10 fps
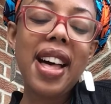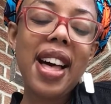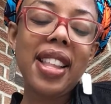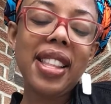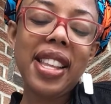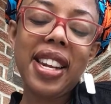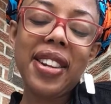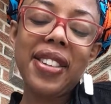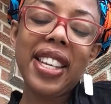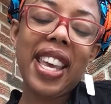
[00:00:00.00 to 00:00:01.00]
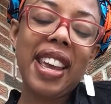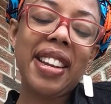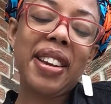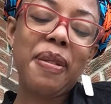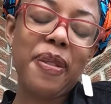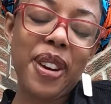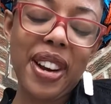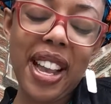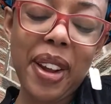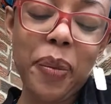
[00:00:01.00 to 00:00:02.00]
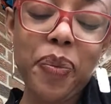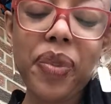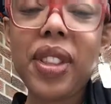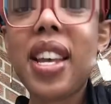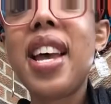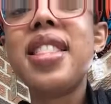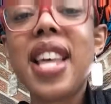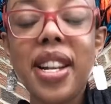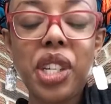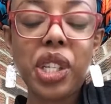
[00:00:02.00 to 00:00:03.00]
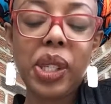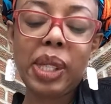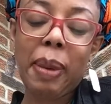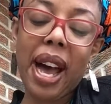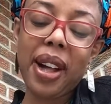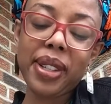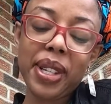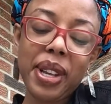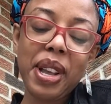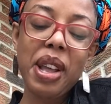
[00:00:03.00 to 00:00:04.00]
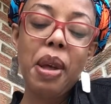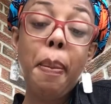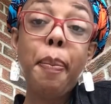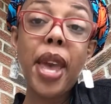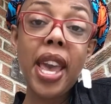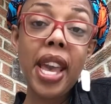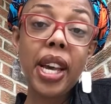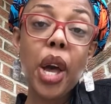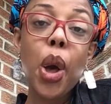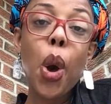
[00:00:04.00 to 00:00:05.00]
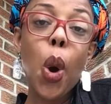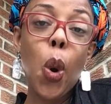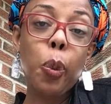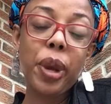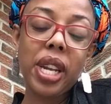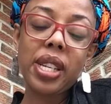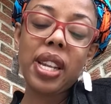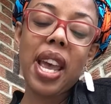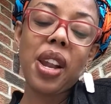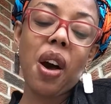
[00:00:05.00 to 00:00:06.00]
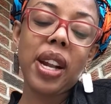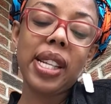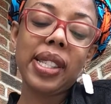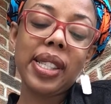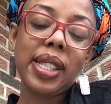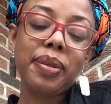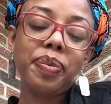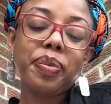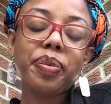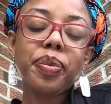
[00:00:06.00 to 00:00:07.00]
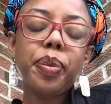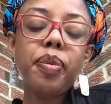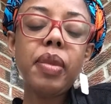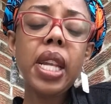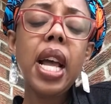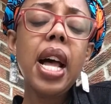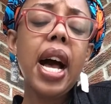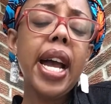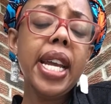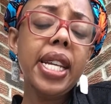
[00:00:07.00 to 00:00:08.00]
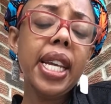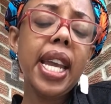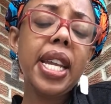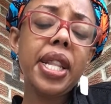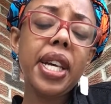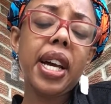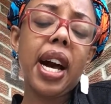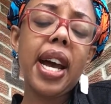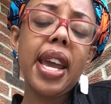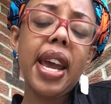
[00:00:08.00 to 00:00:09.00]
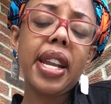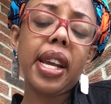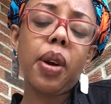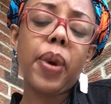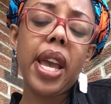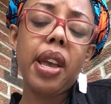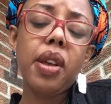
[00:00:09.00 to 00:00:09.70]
A little kid converting. And then she smiled. Big, open, and honest. I indicated the guy heading our way.